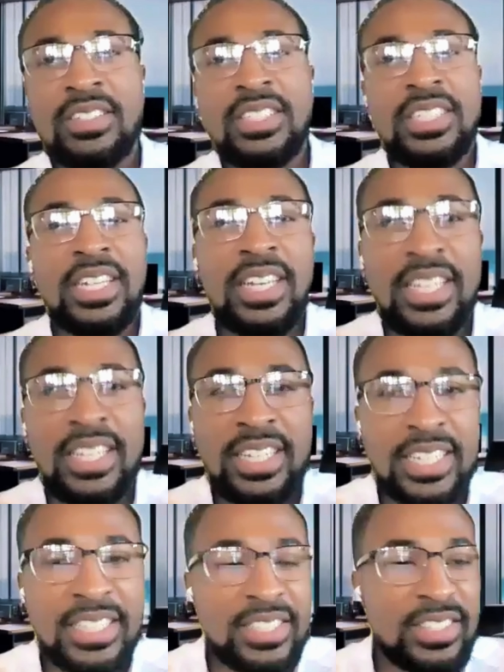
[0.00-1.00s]
Garcia.
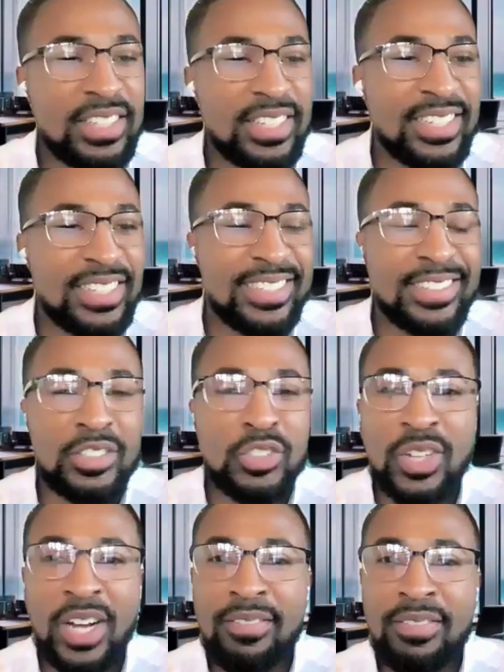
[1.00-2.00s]
He is the
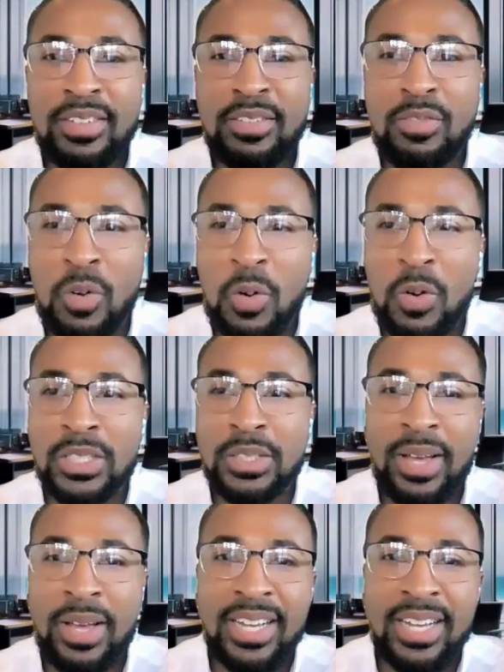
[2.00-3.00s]
driving
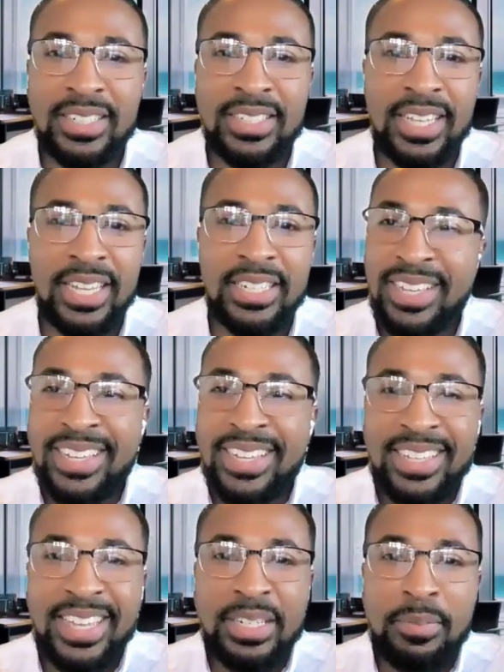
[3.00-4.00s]
force behind
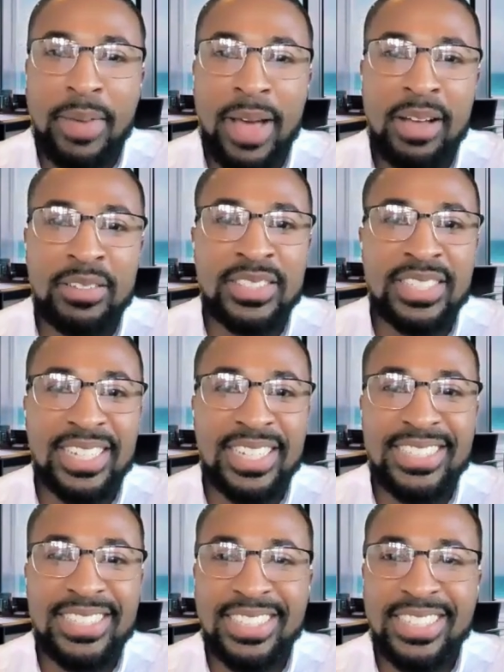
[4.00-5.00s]
Kingdom Housing,
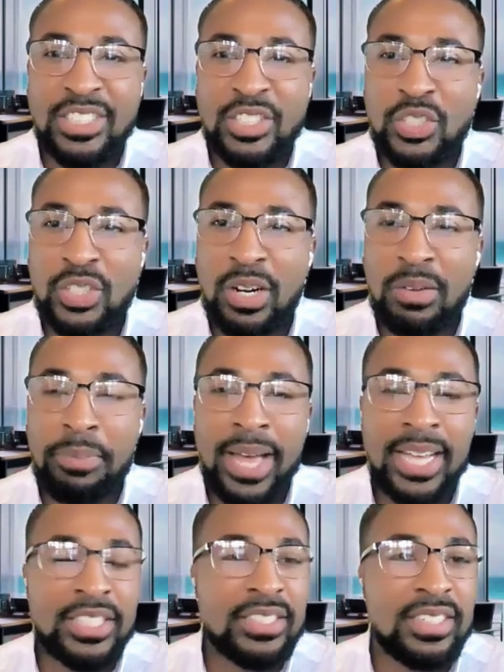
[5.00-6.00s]
and he's a sharp,
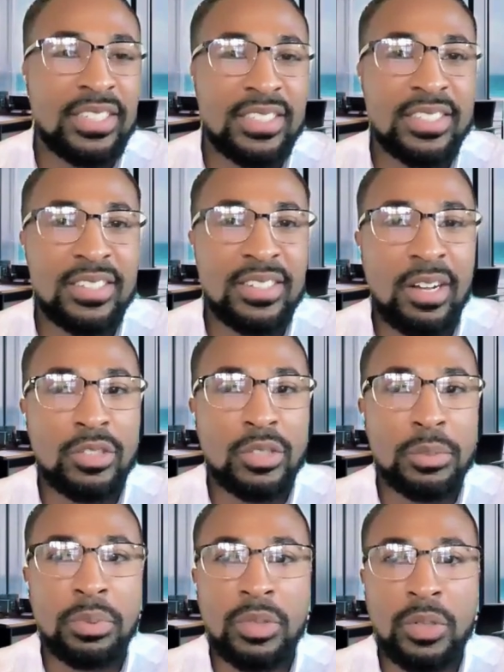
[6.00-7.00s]
passionate
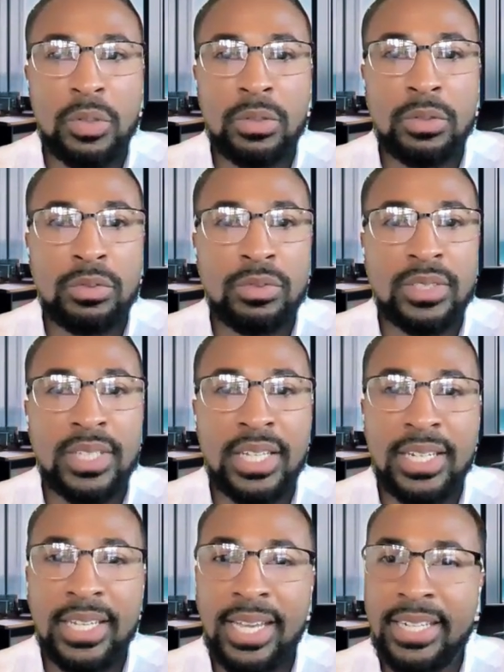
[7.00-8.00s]
entrepreneur who's
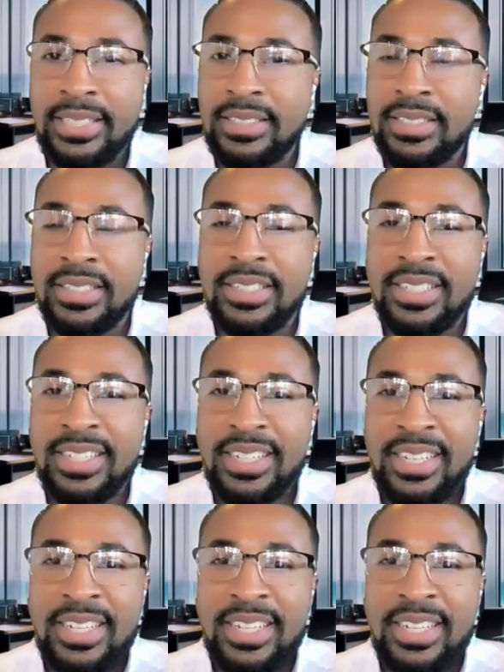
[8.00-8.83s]
dedicated to